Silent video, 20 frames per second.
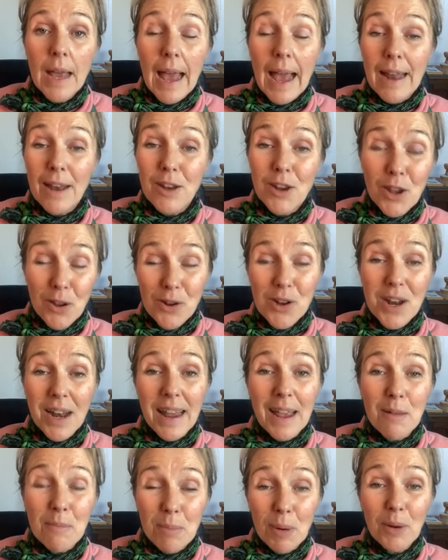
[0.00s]
and
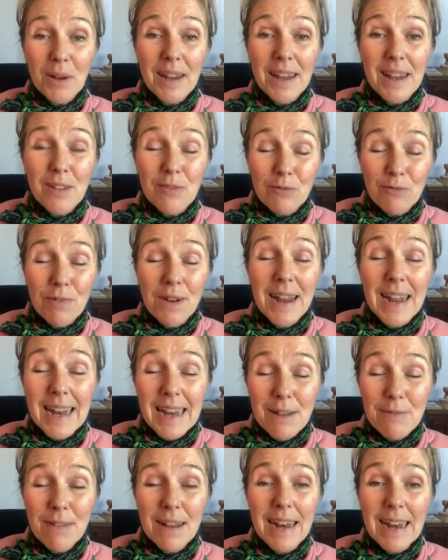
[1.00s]
usually a body is
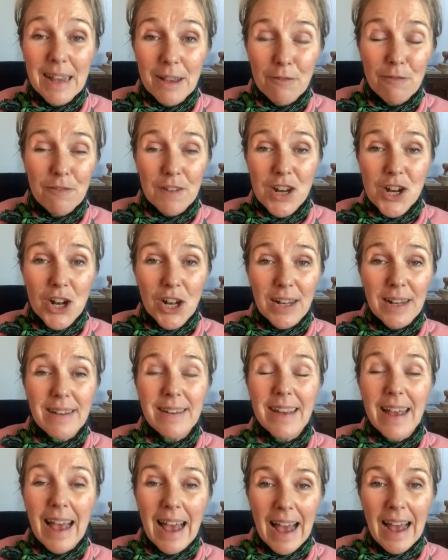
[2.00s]
really, really efficient
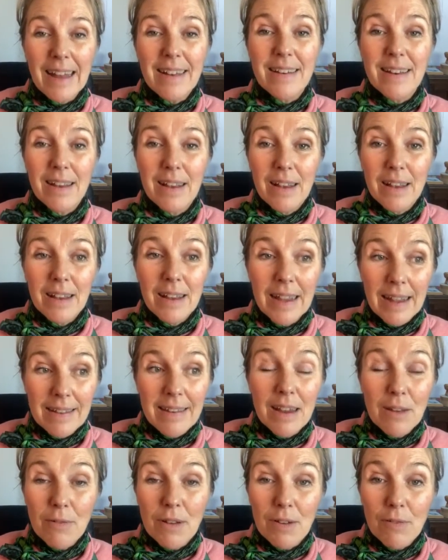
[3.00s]
at
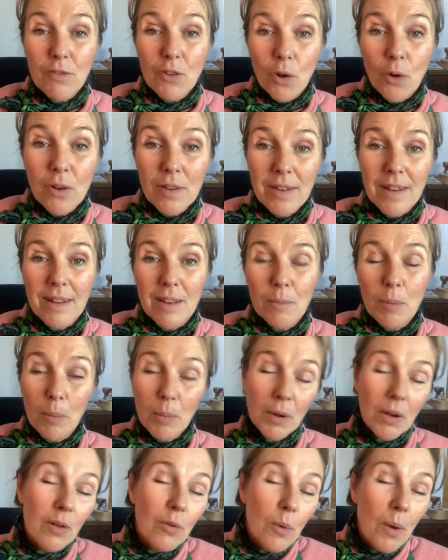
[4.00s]
getting rid of toxins. But
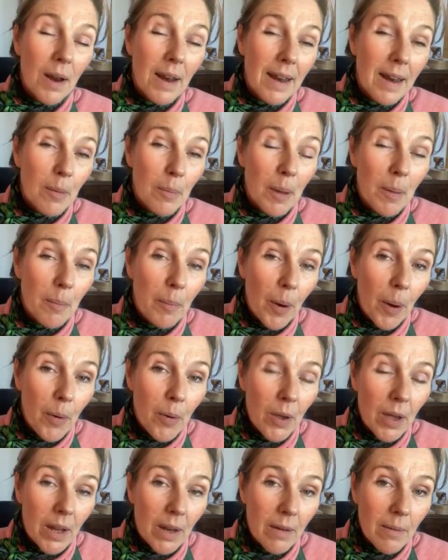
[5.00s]
because we're a little bit
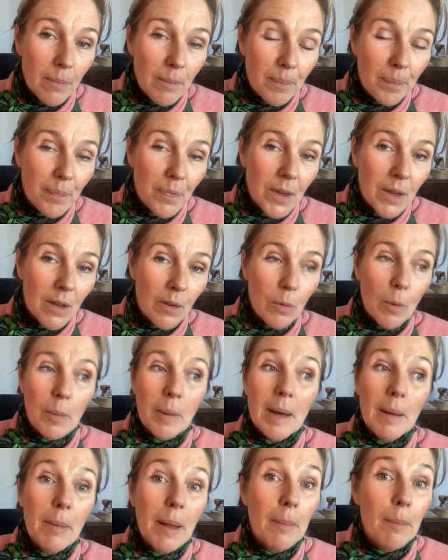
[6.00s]
broken, because we've
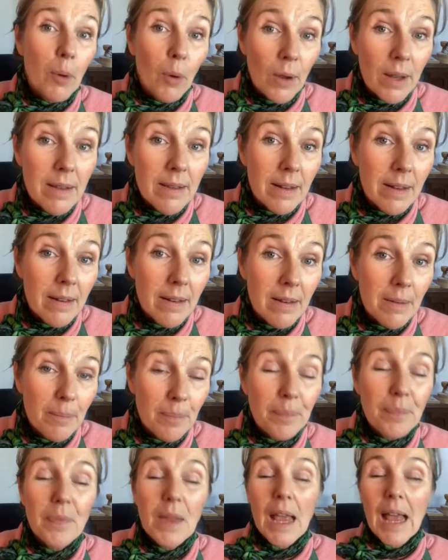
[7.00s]
been a bit poisoned,
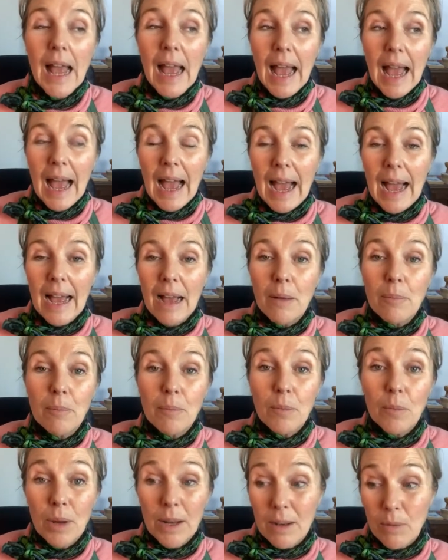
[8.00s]

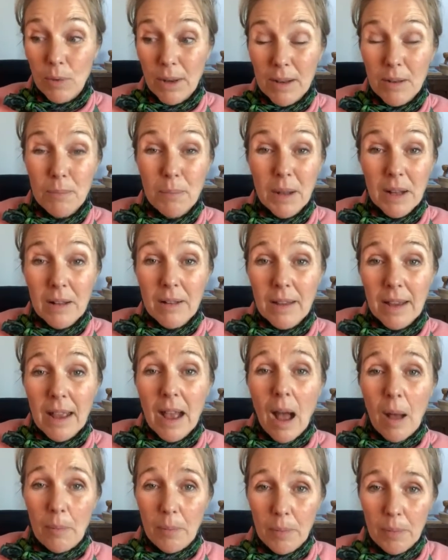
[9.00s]
when we're building
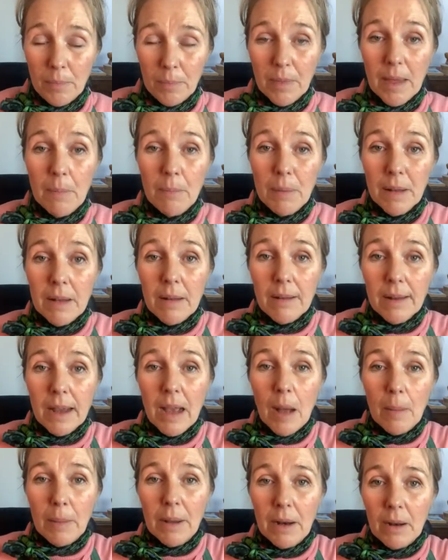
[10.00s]
up, they're building
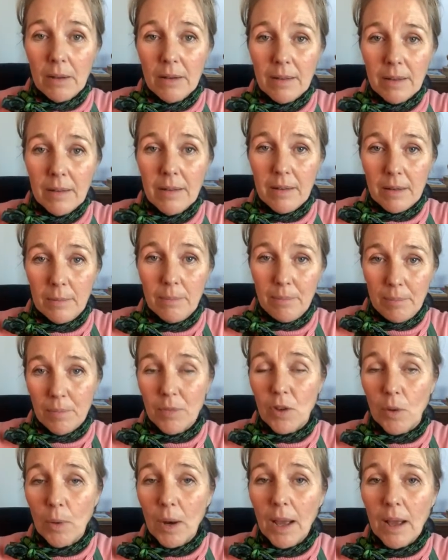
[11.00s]
up in our system.
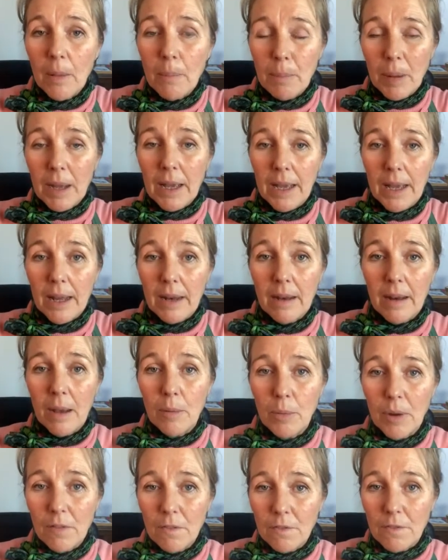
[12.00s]
So we're like a bucket
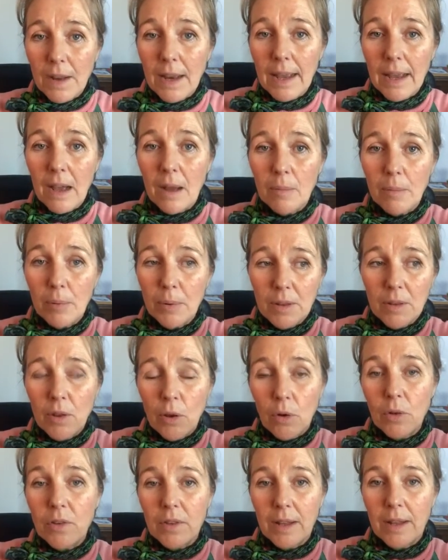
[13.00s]
and we're filling up with
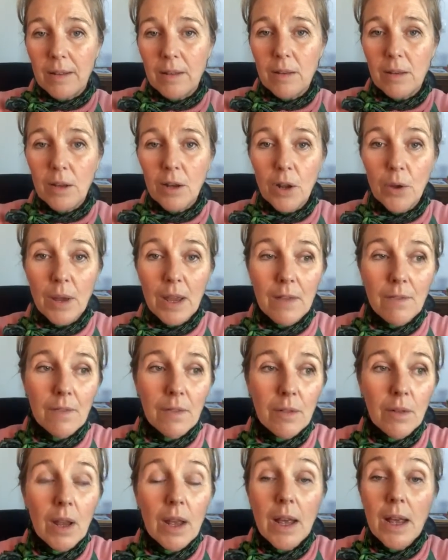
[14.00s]
toxins. Even